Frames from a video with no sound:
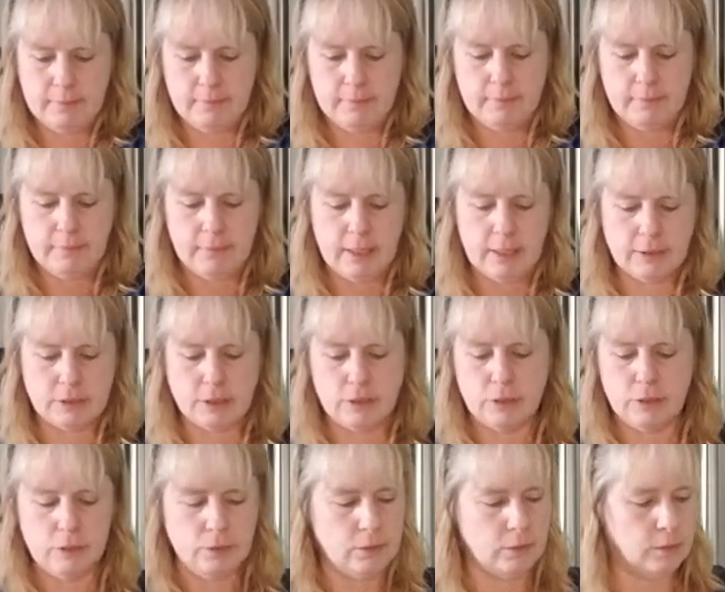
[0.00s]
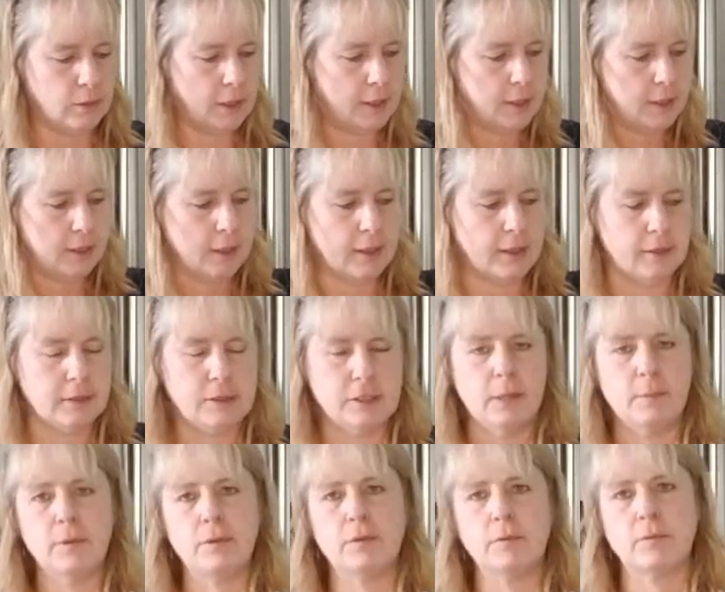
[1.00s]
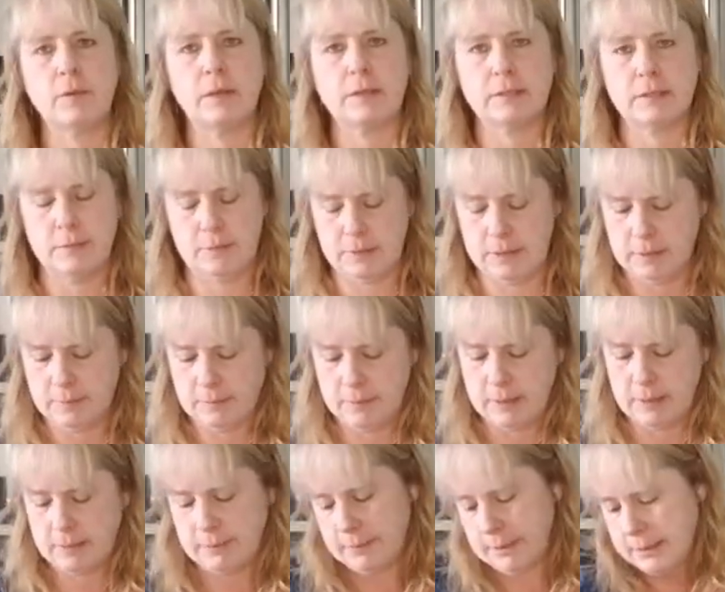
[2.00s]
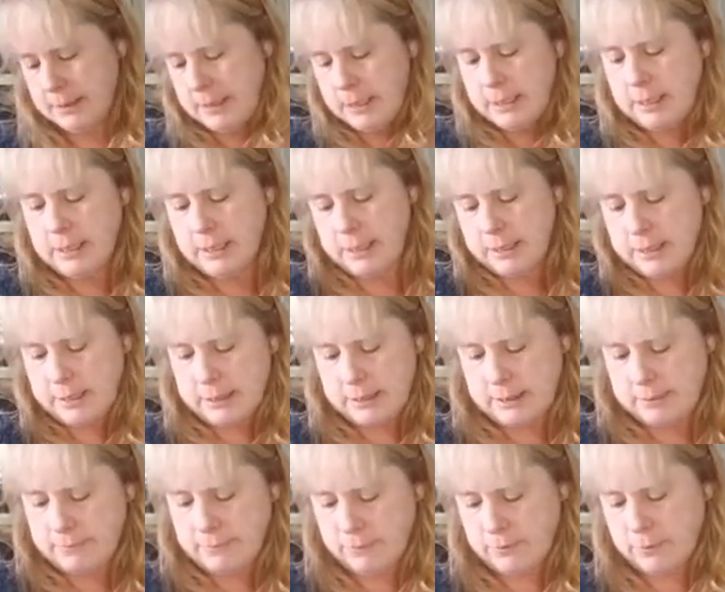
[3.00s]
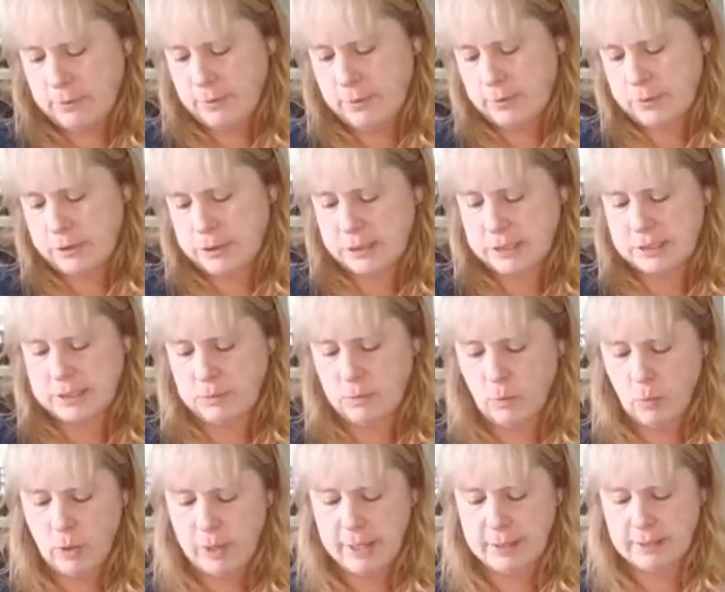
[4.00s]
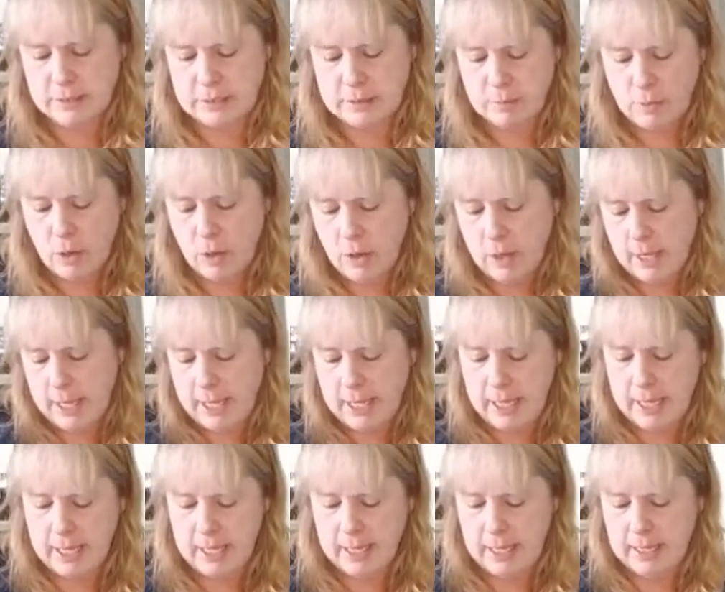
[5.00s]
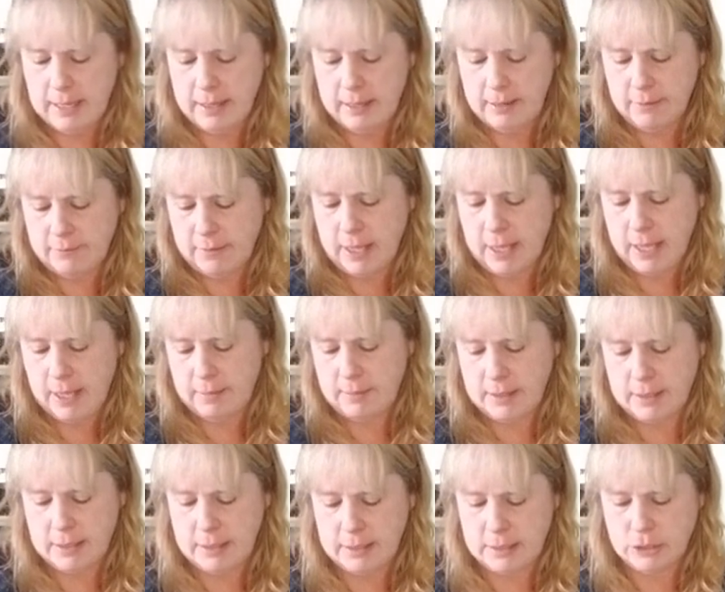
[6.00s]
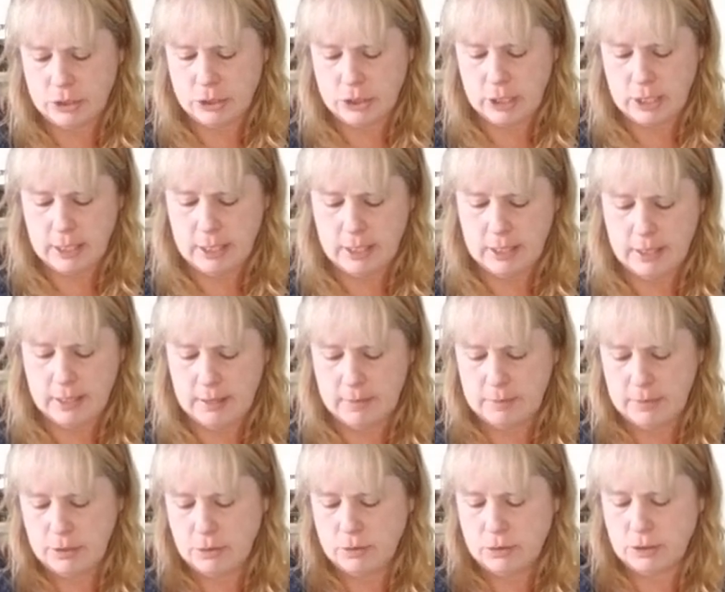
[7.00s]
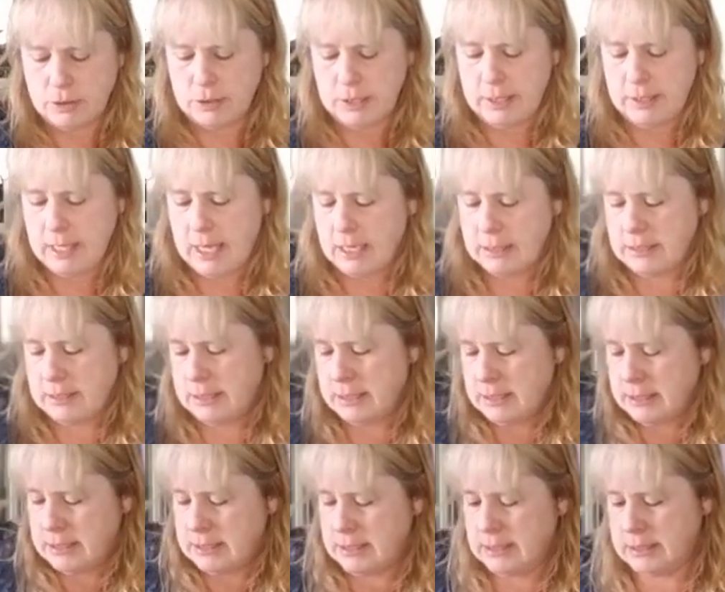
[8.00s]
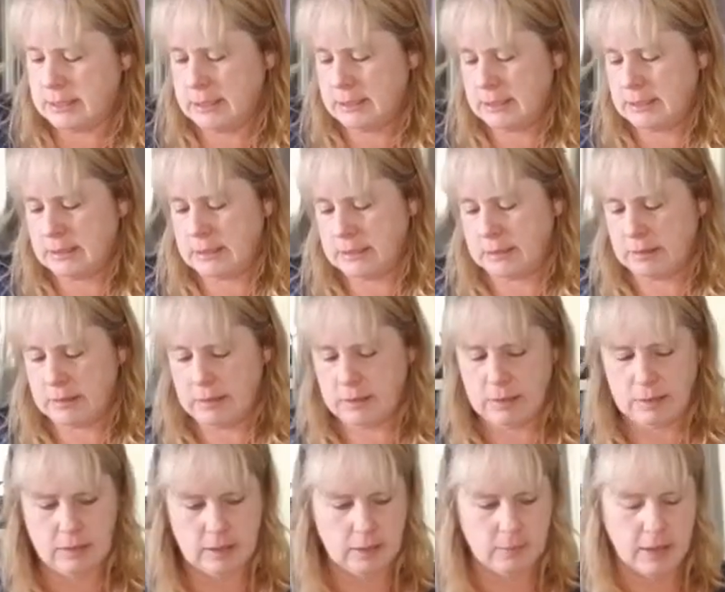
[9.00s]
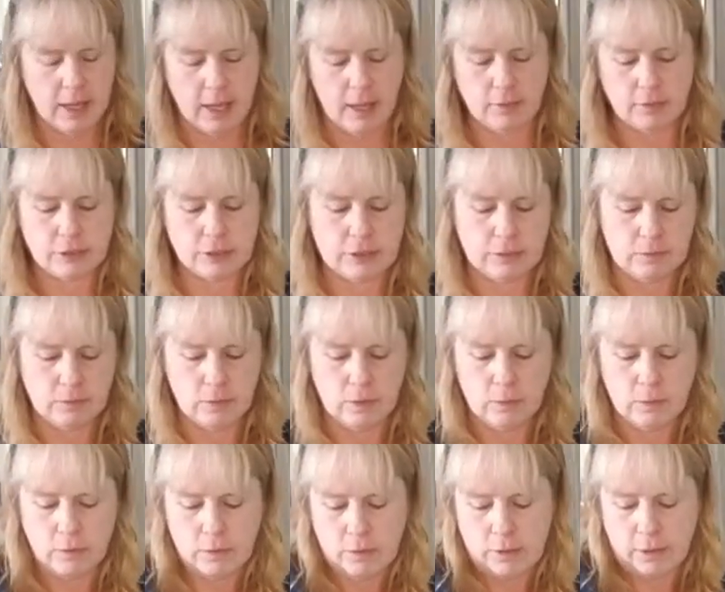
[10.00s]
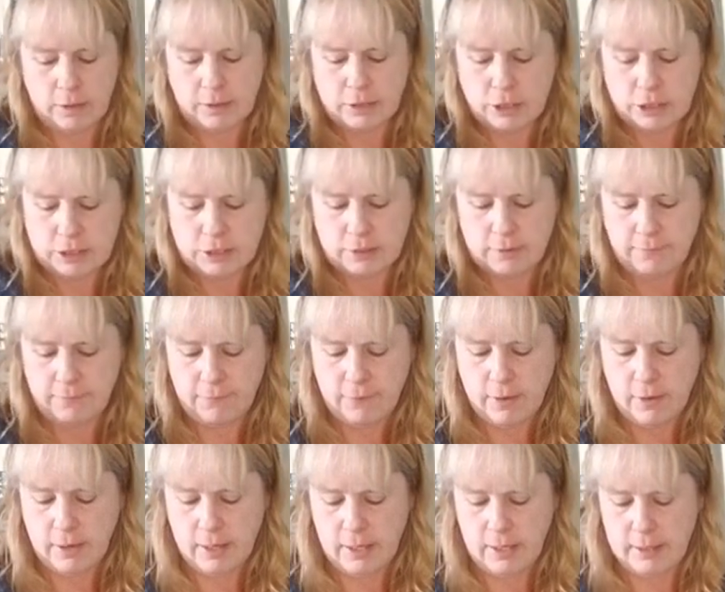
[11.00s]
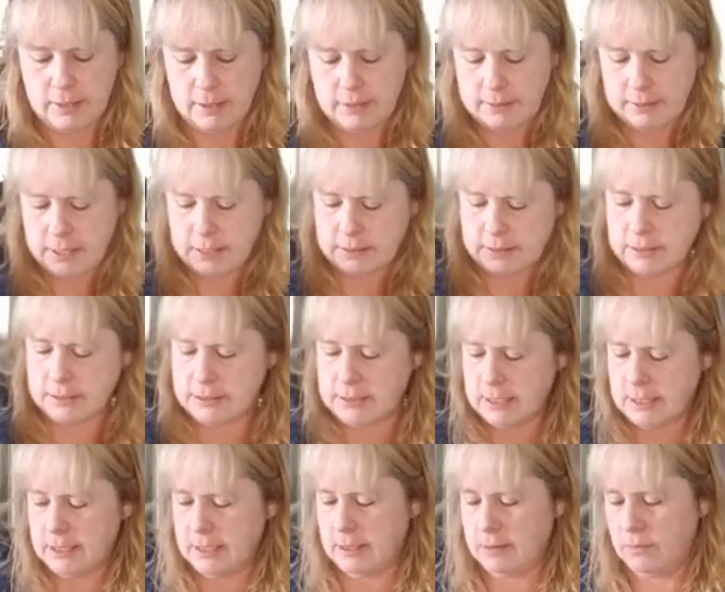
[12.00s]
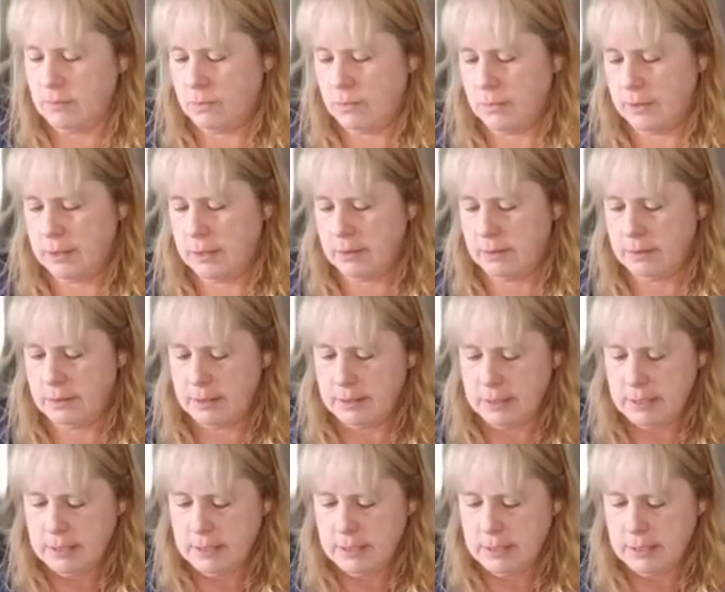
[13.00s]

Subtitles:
make double the recipe. But for just one small head of cabbage, usually this amount will work just fine. As I said, it will